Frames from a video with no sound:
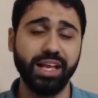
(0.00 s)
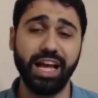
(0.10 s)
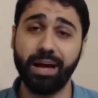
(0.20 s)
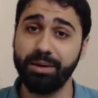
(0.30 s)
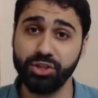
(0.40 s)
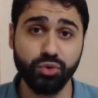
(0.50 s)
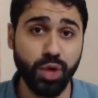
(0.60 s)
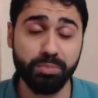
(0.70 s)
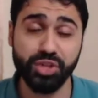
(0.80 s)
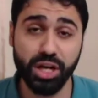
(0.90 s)
Amazon
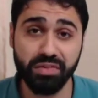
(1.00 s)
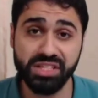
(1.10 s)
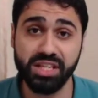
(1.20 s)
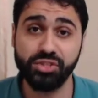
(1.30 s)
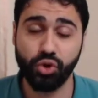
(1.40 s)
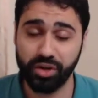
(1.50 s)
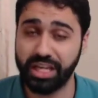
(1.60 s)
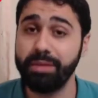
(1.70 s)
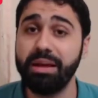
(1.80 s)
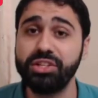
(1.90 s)
Web Services or
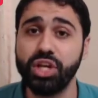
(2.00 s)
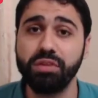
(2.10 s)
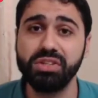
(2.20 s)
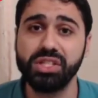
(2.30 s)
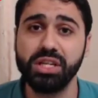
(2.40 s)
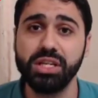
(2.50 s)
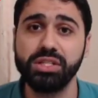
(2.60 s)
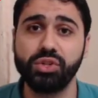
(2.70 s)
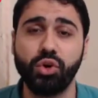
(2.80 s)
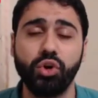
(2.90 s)
email
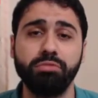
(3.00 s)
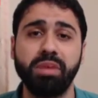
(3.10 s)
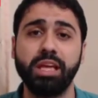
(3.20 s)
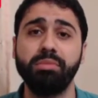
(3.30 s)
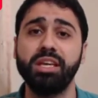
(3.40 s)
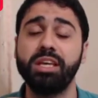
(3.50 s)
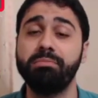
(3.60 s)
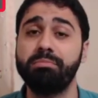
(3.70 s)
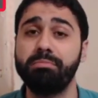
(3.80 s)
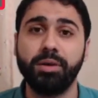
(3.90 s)
services or maybe
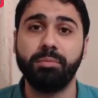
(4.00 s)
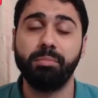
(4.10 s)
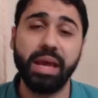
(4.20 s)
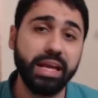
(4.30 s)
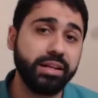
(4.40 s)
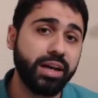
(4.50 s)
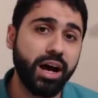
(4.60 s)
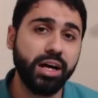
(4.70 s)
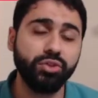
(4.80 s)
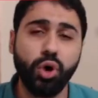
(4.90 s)

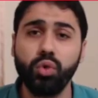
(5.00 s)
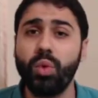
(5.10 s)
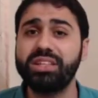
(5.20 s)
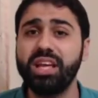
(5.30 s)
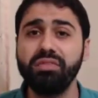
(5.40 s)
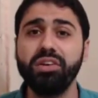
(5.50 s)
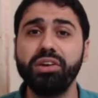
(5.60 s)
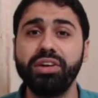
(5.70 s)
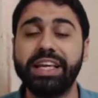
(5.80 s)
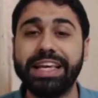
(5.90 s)
Mailgun or
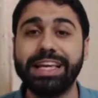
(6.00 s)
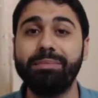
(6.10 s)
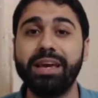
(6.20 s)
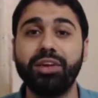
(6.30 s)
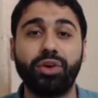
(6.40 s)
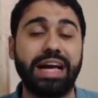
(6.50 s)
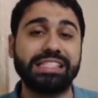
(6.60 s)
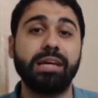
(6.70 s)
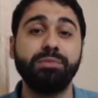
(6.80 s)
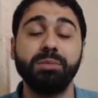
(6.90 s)
whatever email or
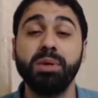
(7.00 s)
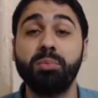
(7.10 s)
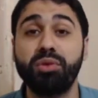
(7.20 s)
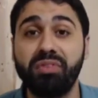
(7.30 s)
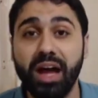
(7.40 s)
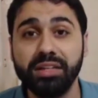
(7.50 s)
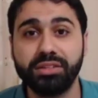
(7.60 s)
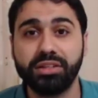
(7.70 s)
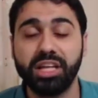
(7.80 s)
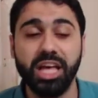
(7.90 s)
SMTP
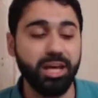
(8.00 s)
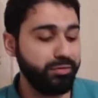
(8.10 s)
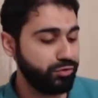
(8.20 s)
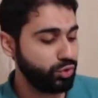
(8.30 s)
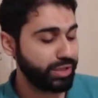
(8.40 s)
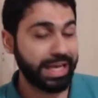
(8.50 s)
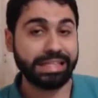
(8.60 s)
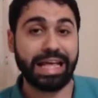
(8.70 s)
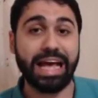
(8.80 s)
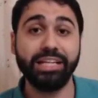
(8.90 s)
provider, if you
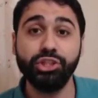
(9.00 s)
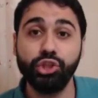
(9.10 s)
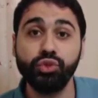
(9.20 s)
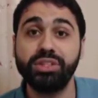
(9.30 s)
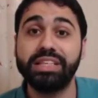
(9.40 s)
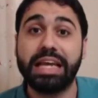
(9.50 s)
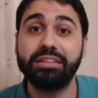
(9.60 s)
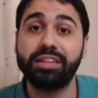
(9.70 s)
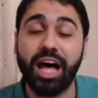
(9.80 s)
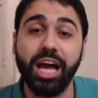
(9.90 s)
get a new
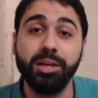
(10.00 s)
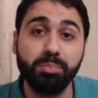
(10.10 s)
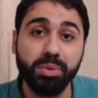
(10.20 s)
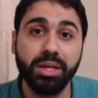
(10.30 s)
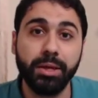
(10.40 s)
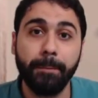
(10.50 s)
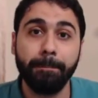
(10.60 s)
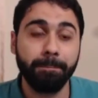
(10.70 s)
dedicated IP,